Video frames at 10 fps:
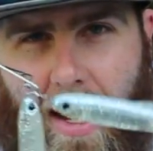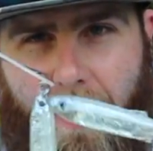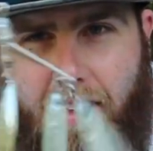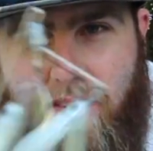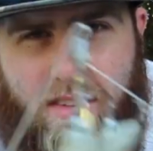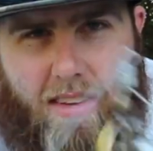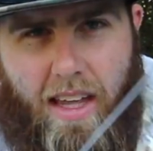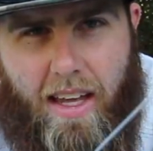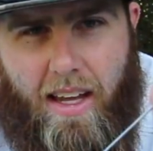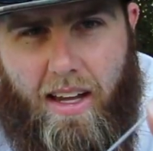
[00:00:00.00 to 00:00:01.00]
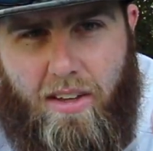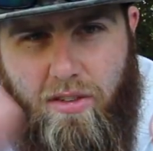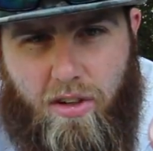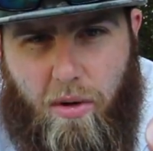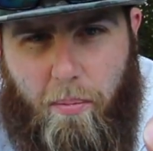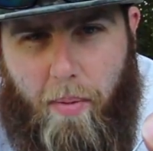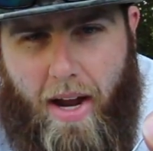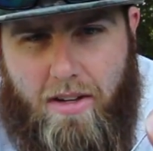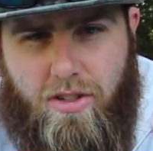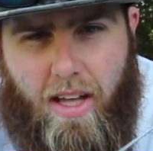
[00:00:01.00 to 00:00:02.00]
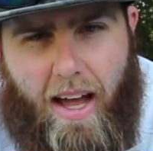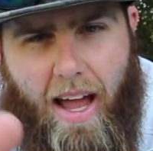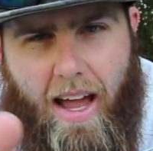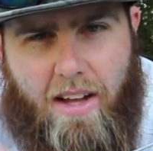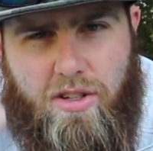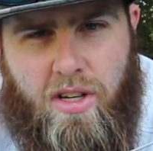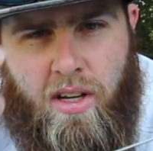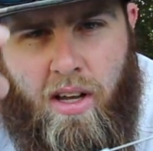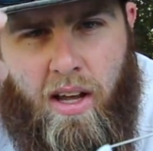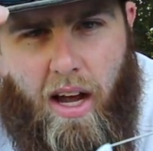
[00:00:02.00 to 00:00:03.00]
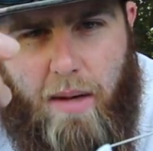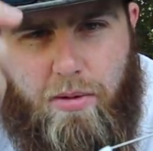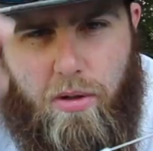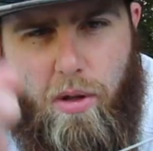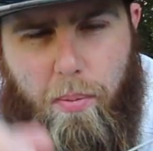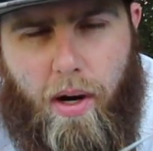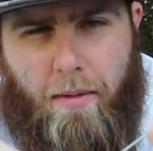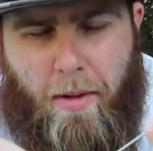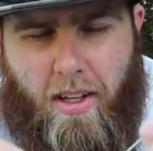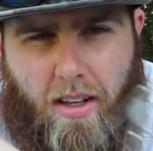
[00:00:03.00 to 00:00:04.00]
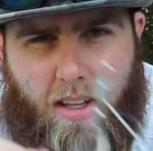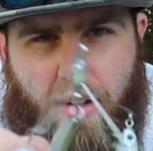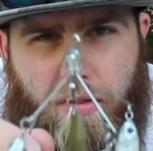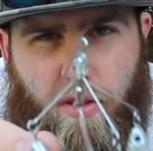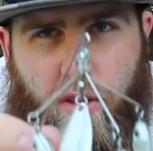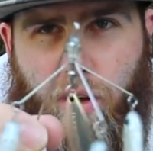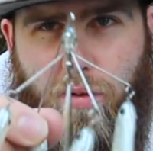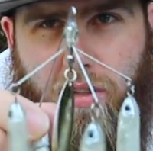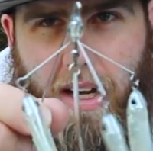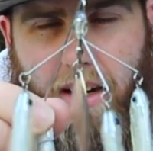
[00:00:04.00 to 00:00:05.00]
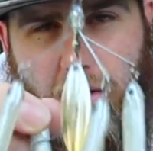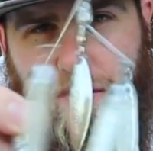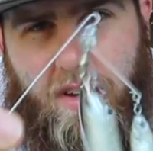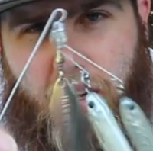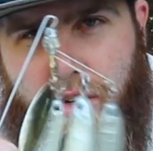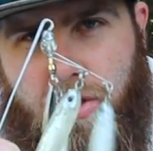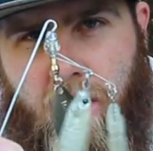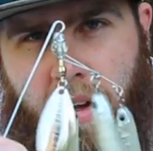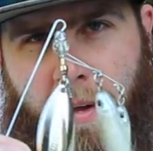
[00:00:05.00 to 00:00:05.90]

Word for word: And this thing is gonna match the hatch absolutely perfectly for those kind of fish.